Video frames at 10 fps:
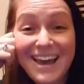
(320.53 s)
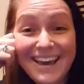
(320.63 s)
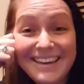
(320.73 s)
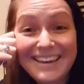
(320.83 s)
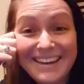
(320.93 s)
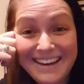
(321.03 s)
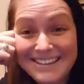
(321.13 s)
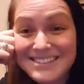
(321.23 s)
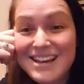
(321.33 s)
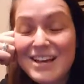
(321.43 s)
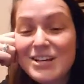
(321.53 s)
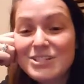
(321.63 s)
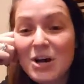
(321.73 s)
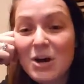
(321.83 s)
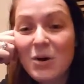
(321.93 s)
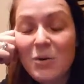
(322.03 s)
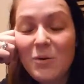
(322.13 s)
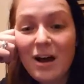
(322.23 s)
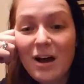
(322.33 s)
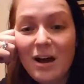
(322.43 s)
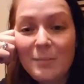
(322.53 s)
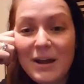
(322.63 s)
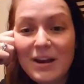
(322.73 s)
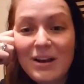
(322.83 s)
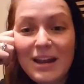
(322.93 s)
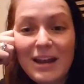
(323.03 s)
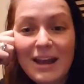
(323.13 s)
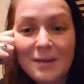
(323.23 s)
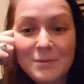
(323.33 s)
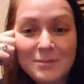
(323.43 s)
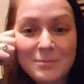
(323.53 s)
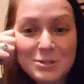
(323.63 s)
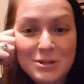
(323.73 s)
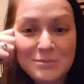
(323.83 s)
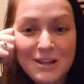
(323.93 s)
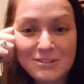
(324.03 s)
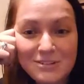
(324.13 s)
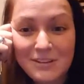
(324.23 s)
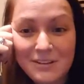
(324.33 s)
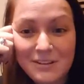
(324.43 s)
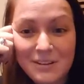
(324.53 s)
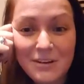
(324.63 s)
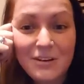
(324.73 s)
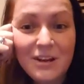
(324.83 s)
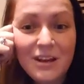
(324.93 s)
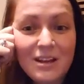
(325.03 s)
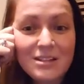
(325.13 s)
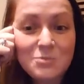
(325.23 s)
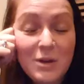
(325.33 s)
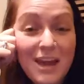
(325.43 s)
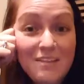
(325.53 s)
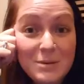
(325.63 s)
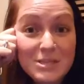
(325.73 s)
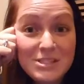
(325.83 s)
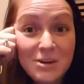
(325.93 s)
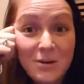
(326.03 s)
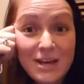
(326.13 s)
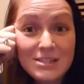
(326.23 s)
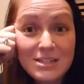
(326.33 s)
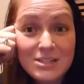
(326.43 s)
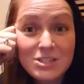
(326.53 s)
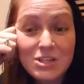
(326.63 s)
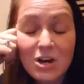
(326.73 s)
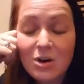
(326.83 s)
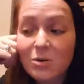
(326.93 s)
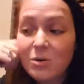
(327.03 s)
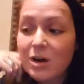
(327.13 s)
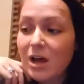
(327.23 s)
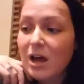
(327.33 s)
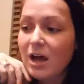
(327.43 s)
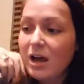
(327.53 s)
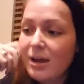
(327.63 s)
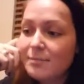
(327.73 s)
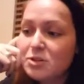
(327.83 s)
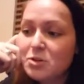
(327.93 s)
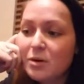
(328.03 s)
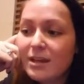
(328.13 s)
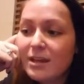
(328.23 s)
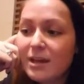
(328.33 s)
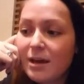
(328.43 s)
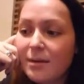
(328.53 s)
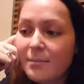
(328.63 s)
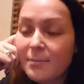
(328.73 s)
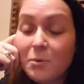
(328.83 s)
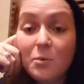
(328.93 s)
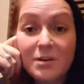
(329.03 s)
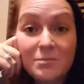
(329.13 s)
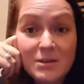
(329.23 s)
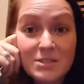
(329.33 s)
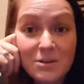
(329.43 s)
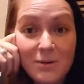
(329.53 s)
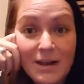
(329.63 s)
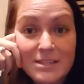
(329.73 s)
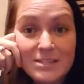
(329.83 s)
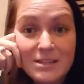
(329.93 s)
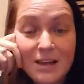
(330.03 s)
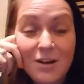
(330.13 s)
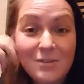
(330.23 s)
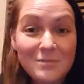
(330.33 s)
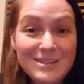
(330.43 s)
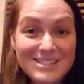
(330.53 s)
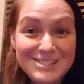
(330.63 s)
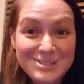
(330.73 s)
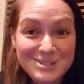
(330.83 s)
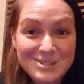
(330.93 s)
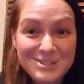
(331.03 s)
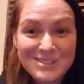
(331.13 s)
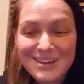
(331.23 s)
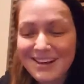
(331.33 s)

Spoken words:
Heck yes. So Erica and I'm going to put you on blast, girl. Let me go. We have PCOS, and so majority people with PCOS, I call them my sisters.